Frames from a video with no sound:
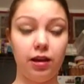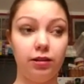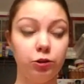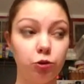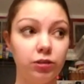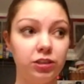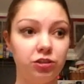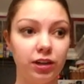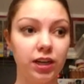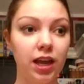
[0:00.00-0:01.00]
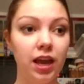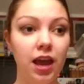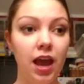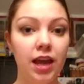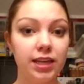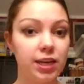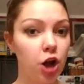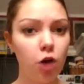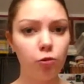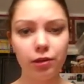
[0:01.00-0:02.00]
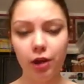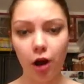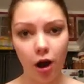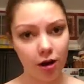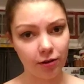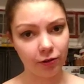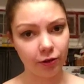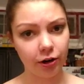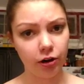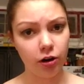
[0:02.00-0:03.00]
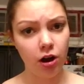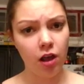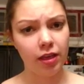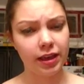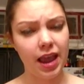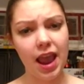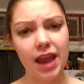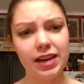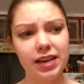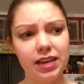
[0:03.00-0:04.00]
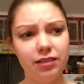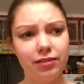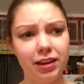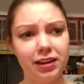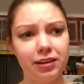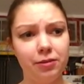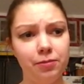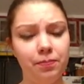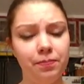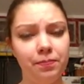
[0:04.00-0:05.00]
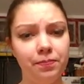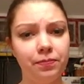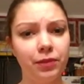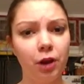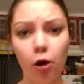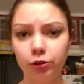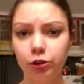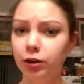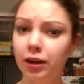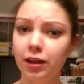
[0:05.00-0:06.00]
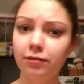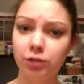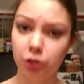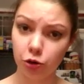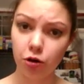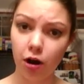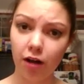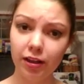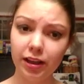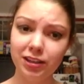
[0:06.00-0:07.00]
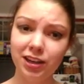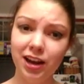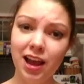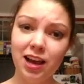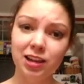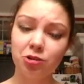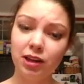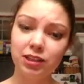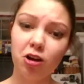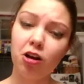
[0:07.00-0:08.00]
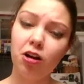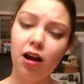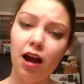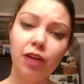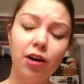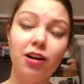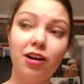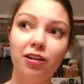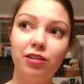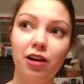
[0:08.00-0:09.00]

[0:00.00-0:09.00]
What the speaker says: school district did not really offer like any like alternatives to college. So I thought